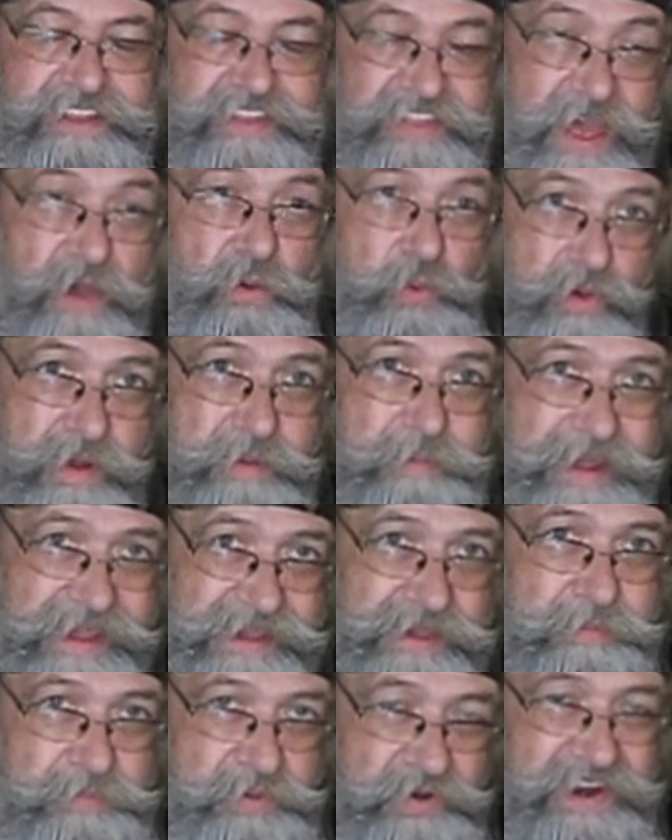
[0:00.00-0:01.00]
That would
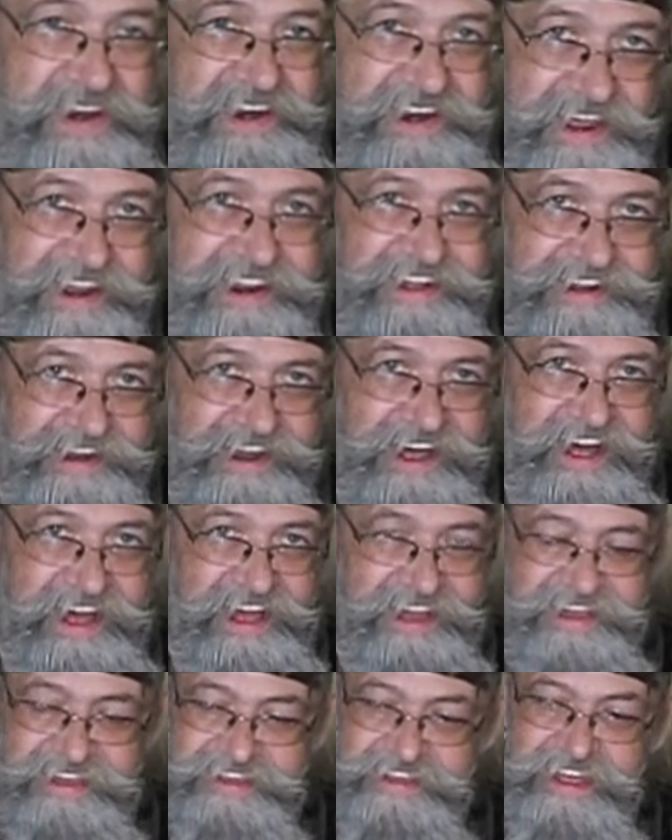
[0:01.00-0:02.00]
make a pretty neat
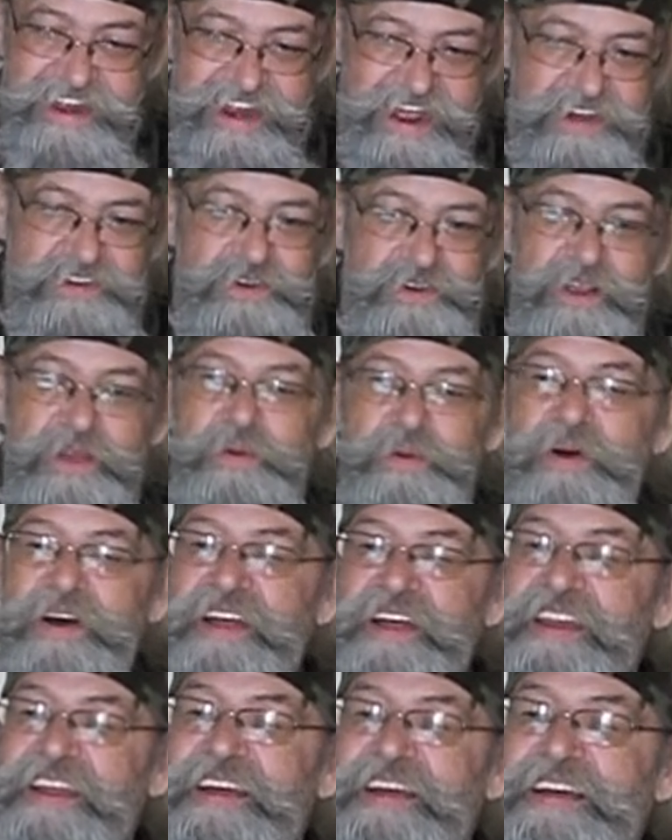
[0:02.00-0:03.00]
clock. It actually
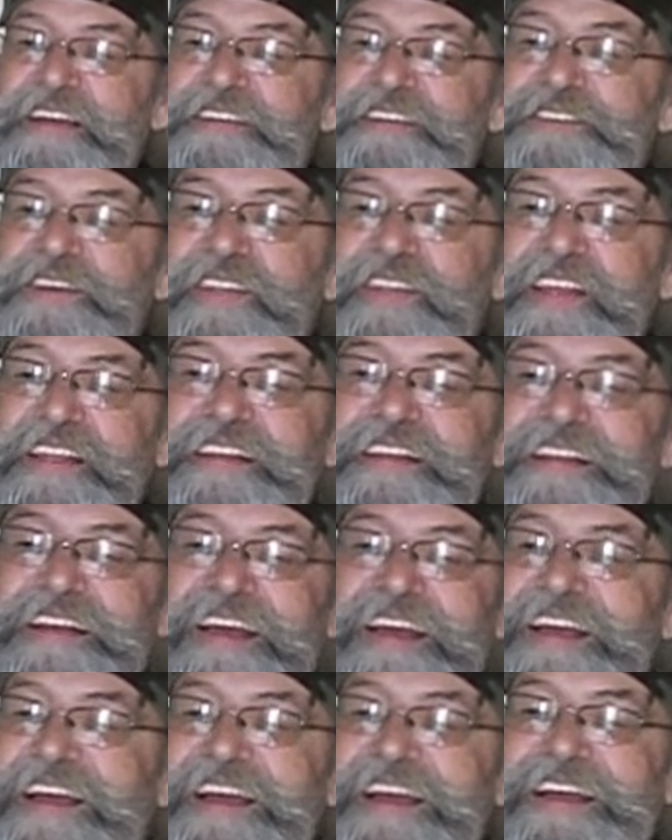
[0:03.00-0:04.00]
would. So
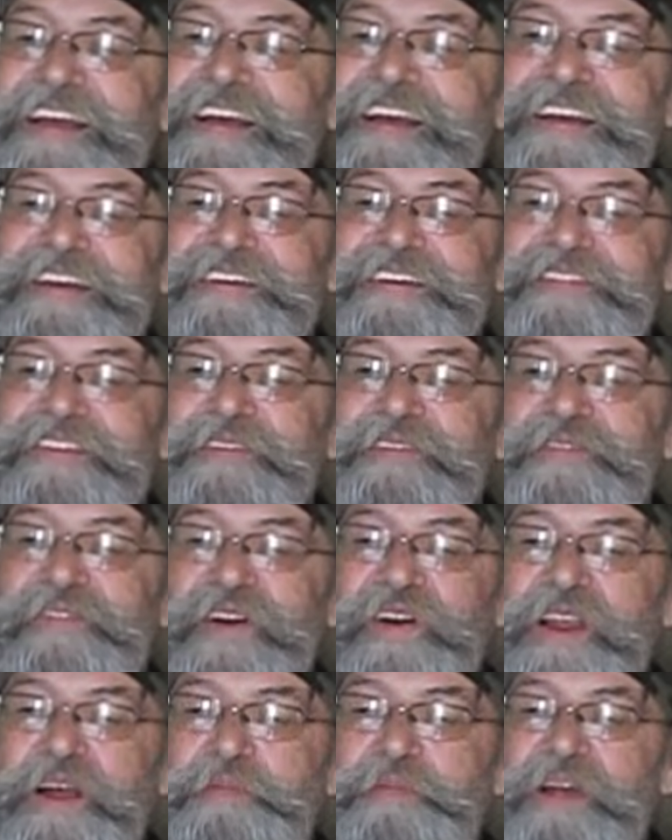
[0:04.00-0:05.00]
from
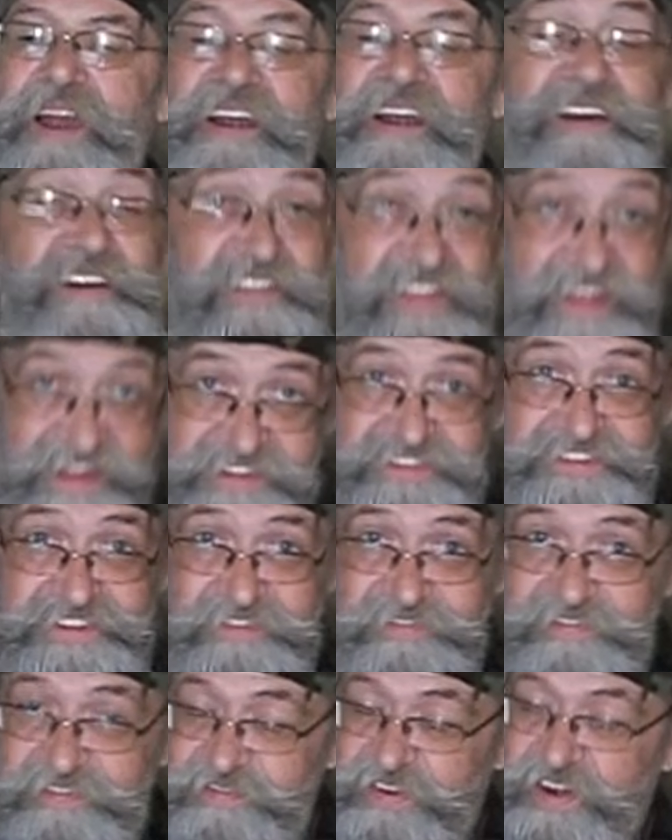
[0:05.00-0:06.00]
Philip Carter, that's
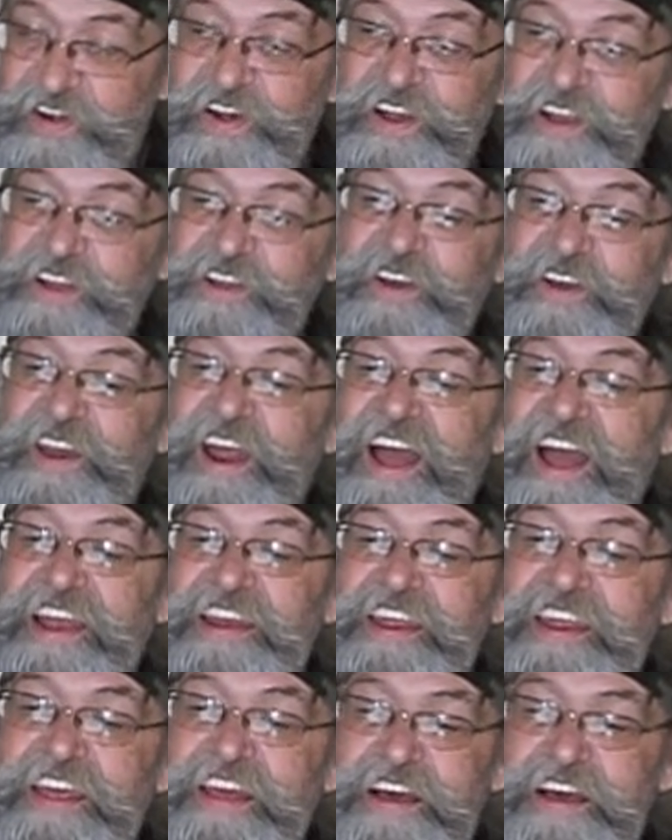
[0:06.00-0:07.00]
a very good
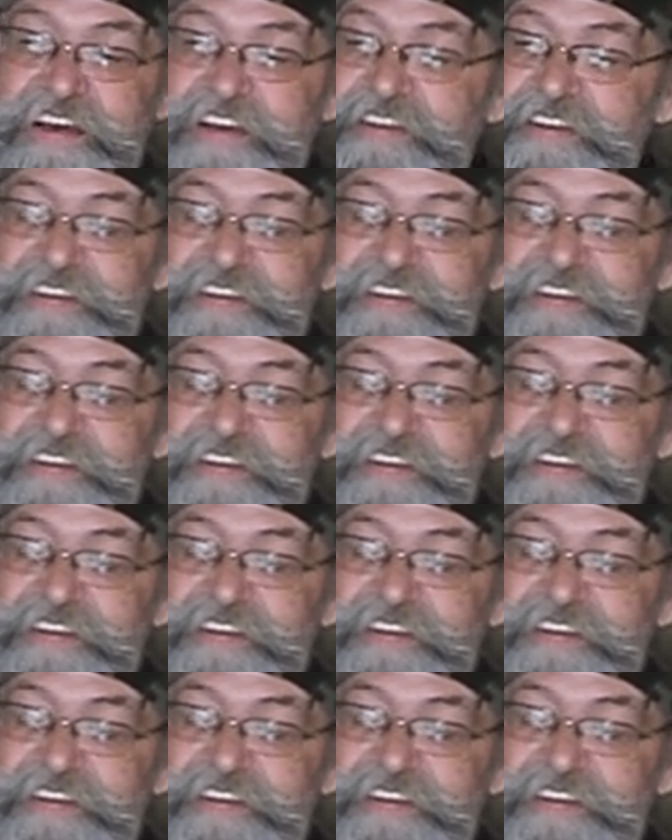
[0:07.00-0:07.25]
idea.